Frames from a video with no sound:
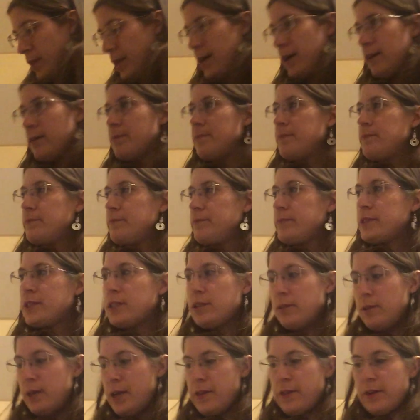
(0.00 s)
yeah.
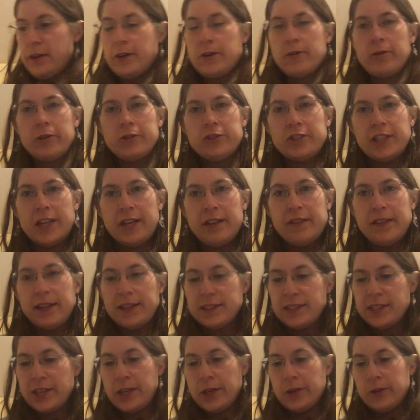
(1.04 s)
So I thought crocheted,
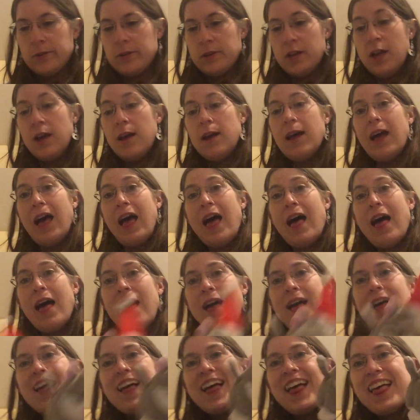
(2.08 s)
that's cute.
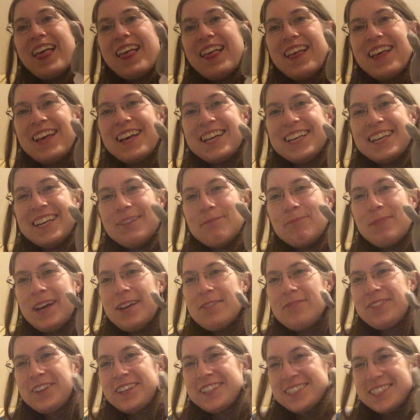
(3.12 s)
My
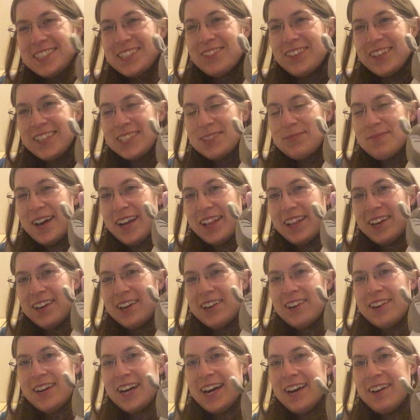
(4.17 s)
first
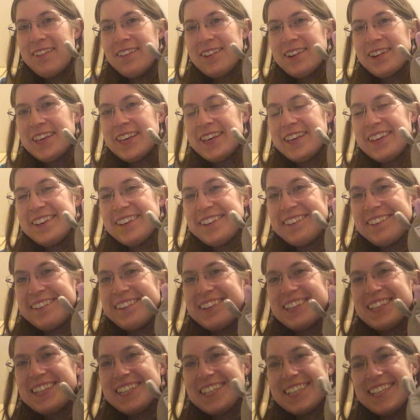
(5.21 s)
Squishmallow, how
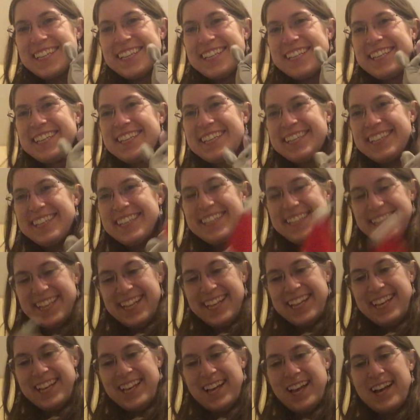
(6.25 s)
cute.
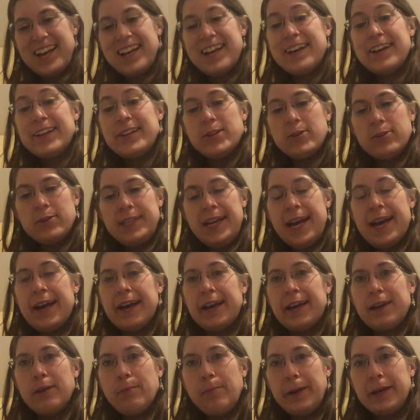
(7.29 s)
Uh, no
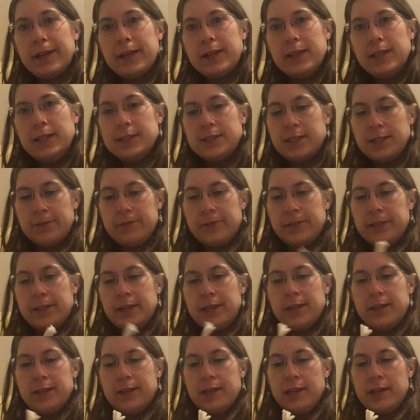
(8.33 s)
tag, but it's
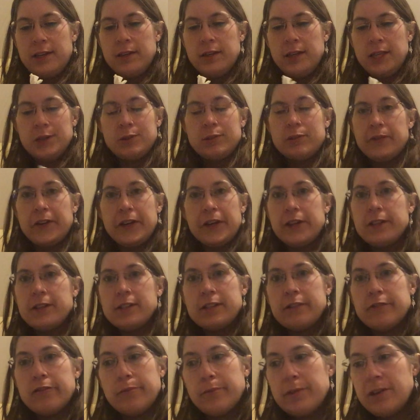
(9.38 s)
definitely, it was very
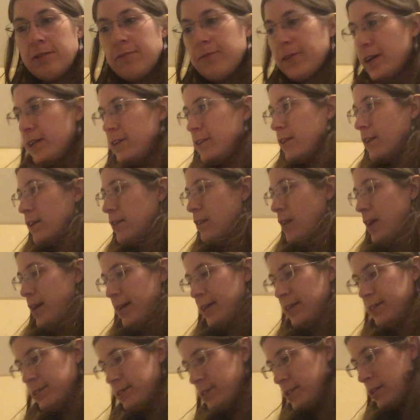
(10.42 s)
easy for me to find it
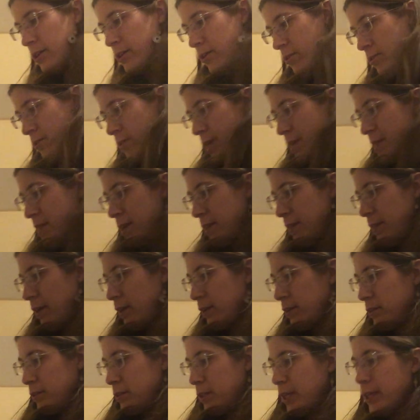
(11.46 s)
online. So I think that
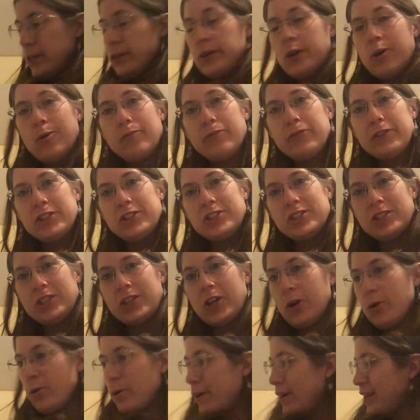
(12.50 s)
that hopefully should
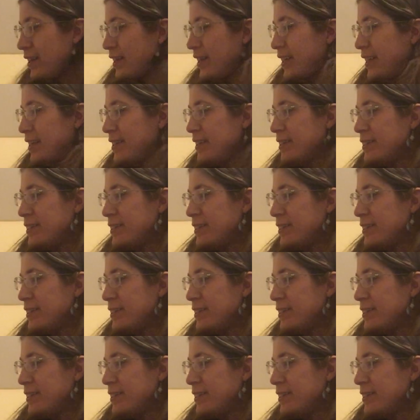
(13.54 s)
go quickly.